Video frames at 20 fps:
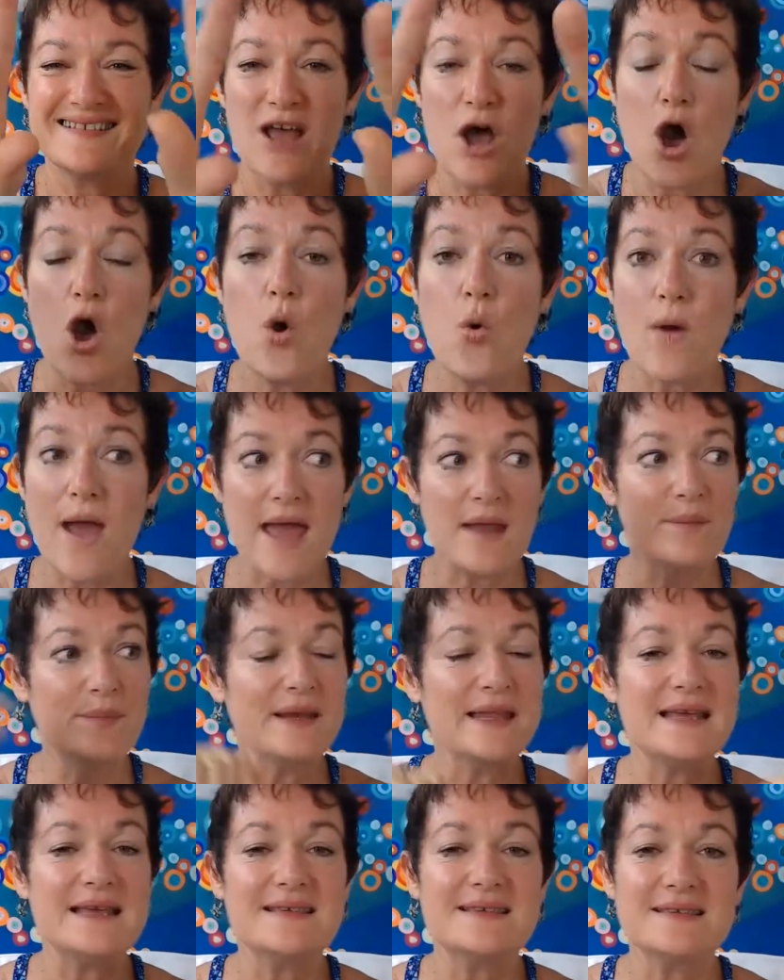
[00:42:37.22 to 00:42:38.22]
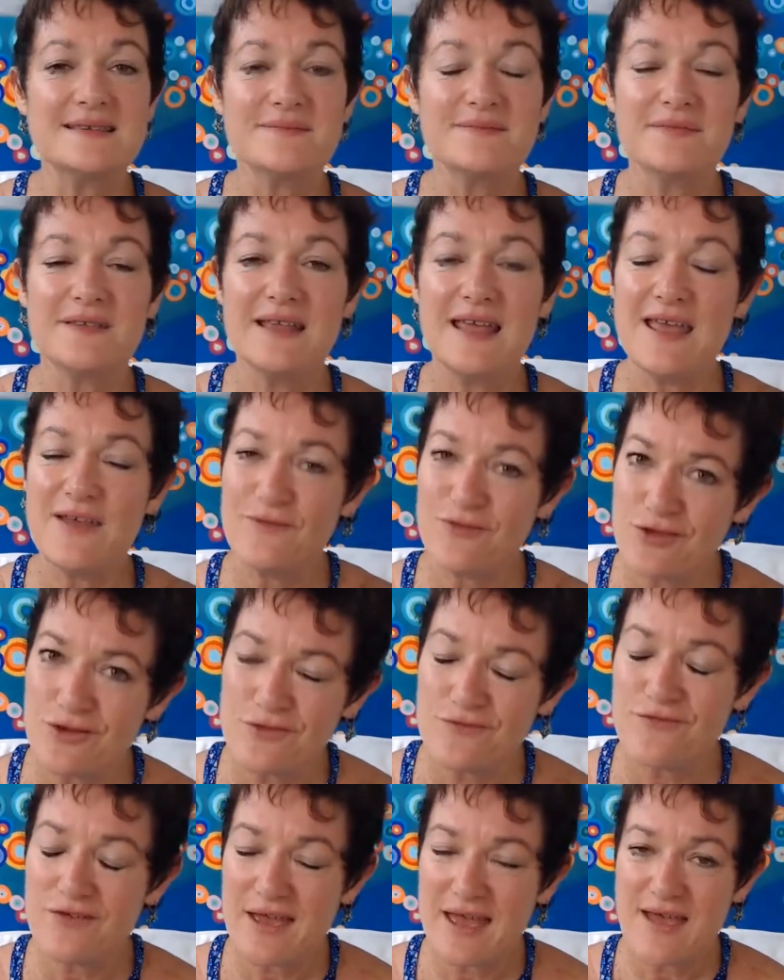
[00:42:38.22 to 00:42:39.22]
Oh, and please, if
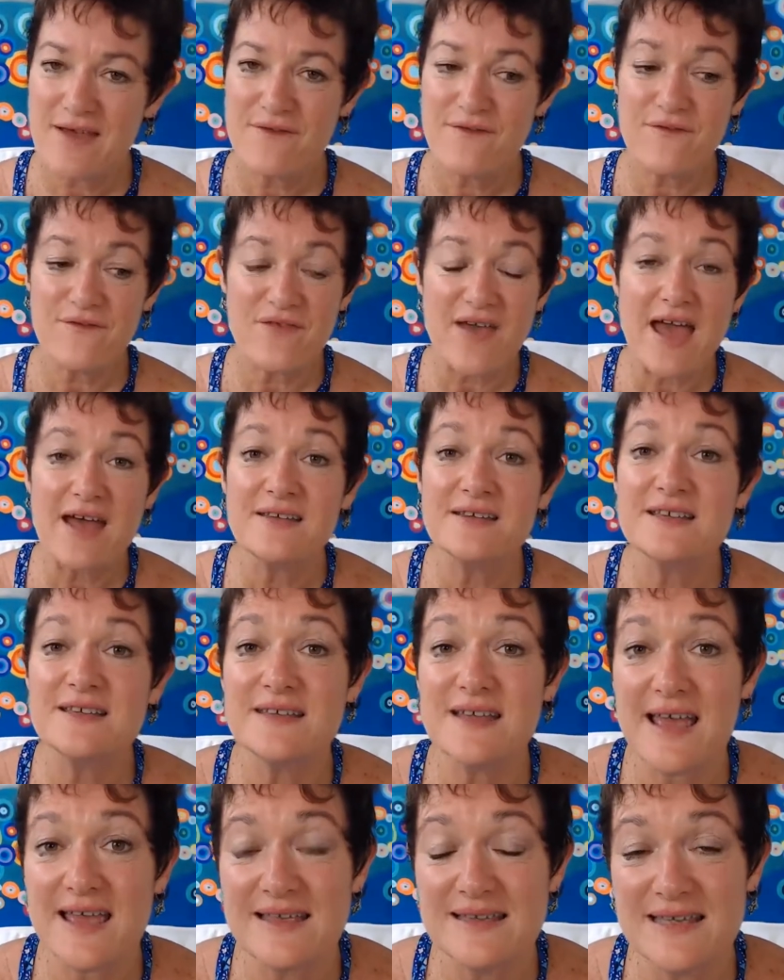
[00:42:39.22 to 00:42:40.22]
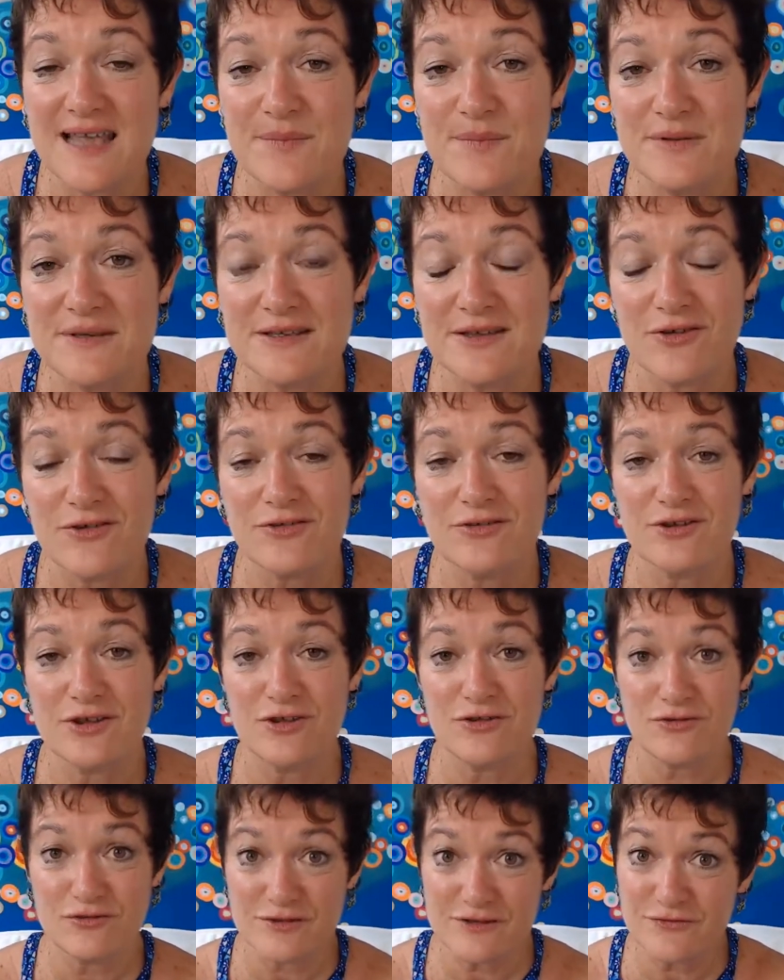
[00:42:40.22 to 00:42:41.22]
you've found today's episode
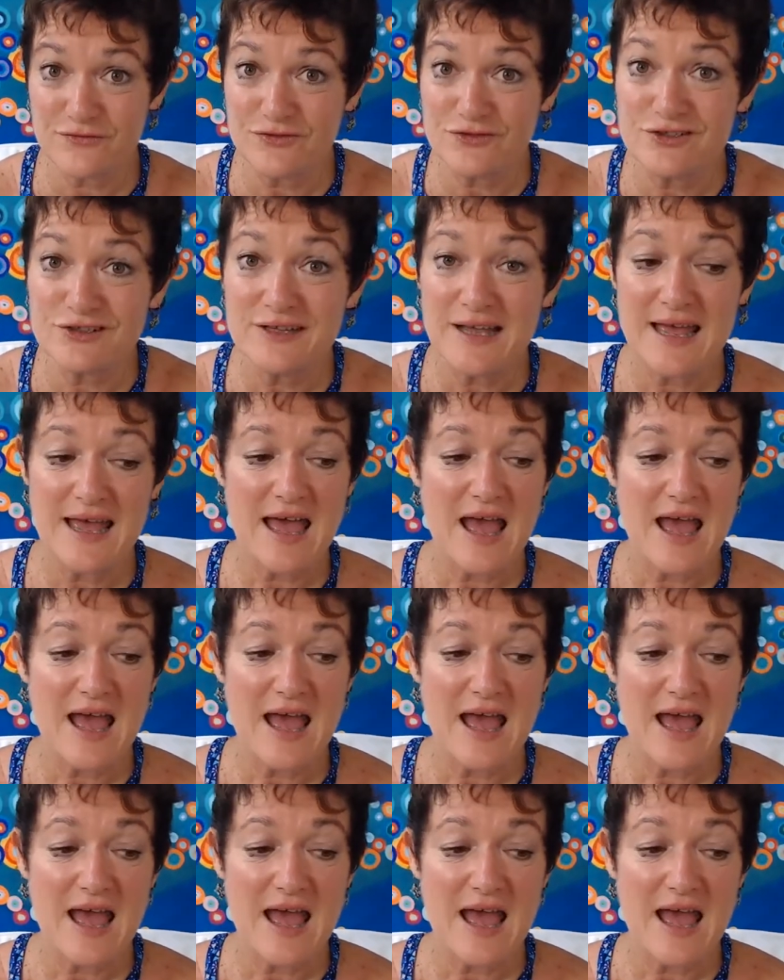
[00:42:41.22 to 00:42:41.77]
useful,